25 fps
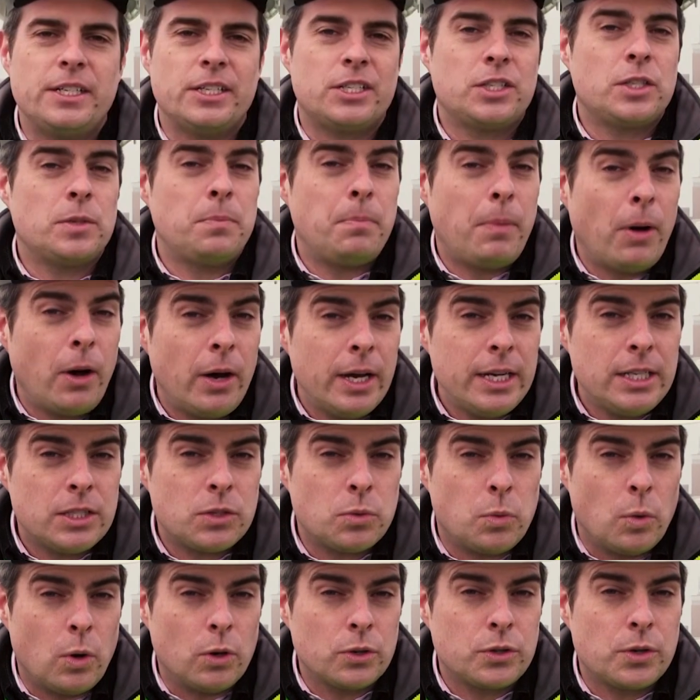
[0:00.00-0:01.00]

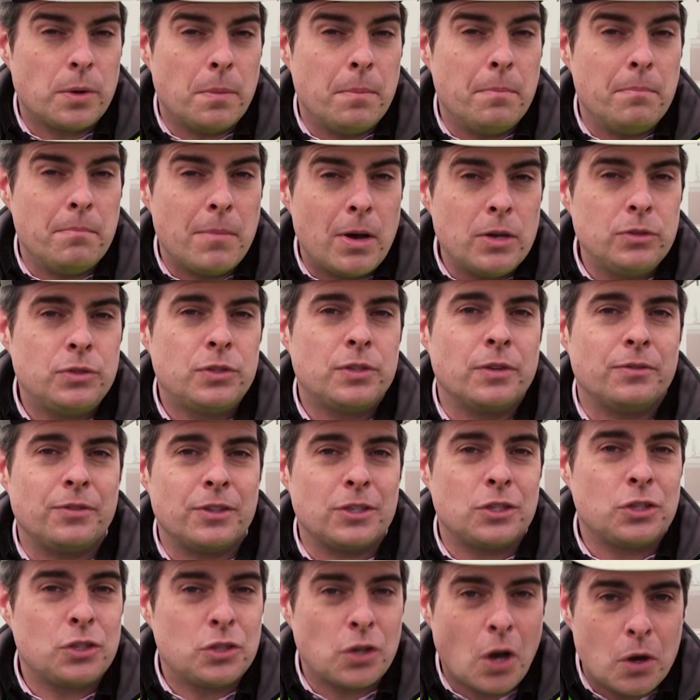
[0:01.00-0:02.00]
Despite what most
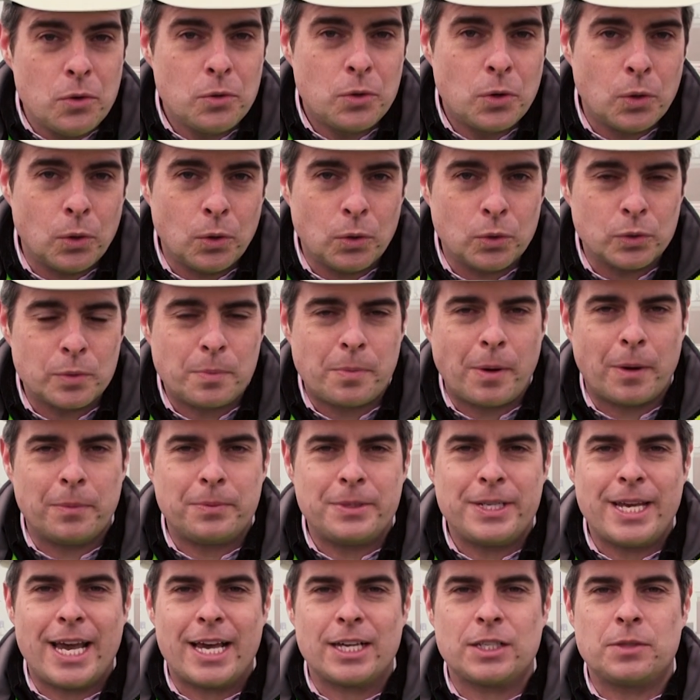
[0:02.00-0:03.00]
of the so-called
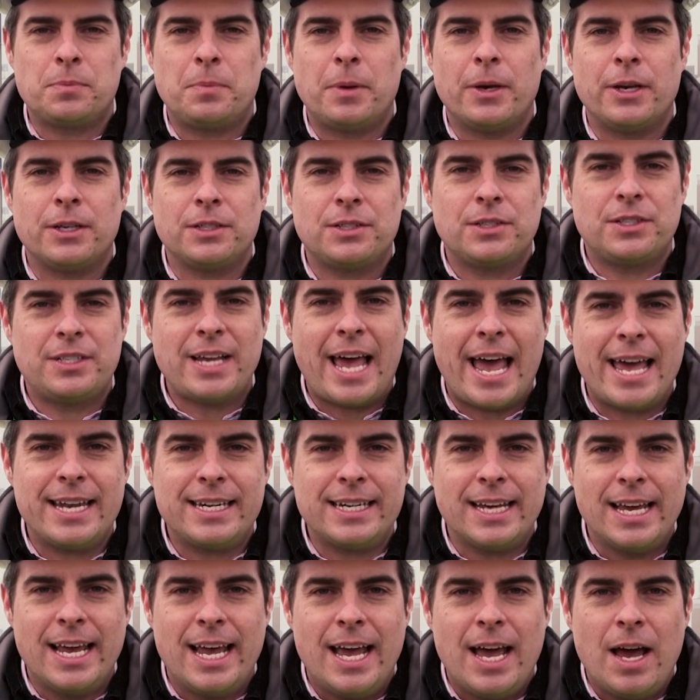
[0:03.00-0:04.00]
property experts
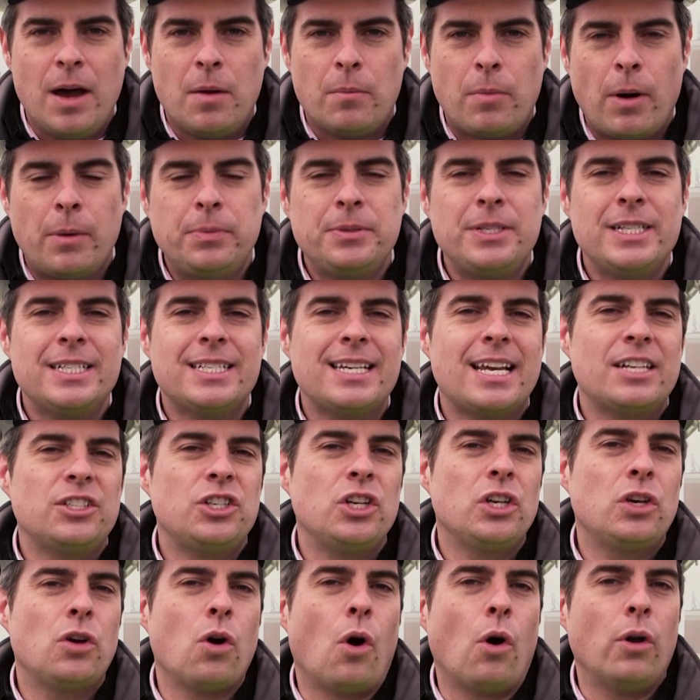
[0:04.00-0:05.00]
said, property has
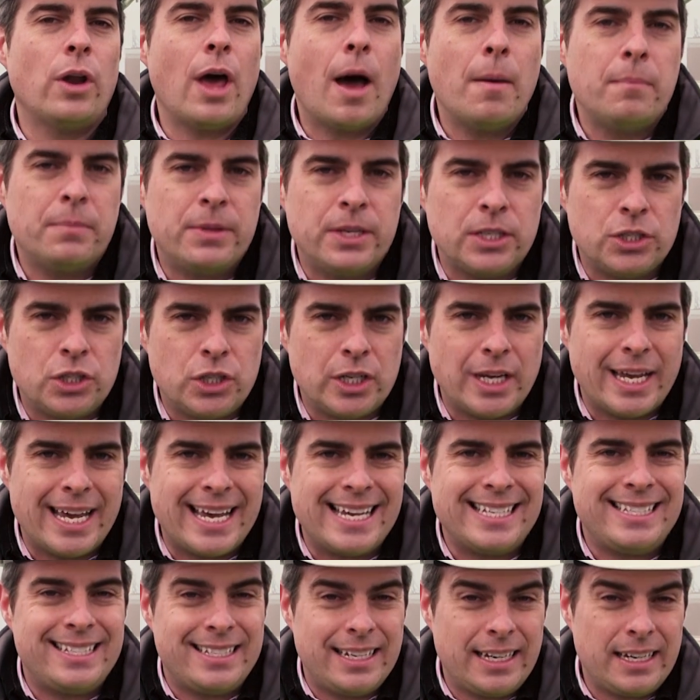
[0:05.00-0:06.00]
actually gone up this
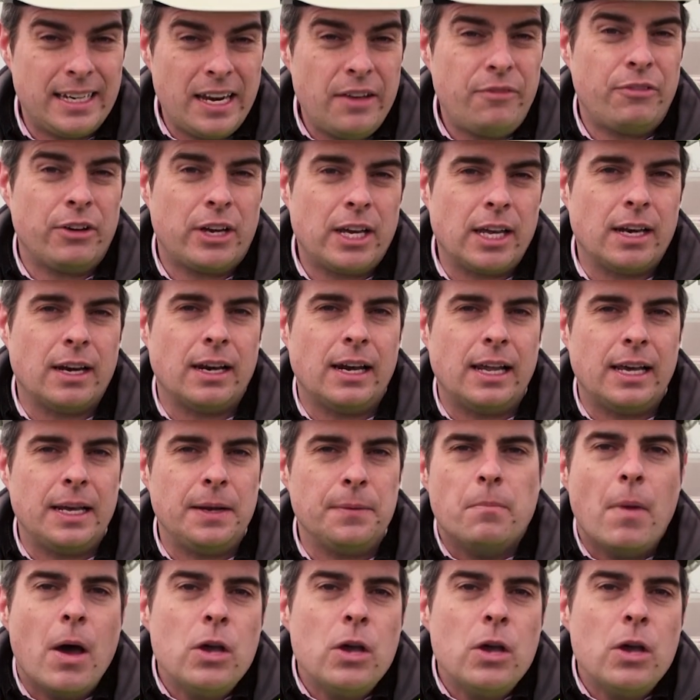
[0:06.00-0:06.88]
year significantly.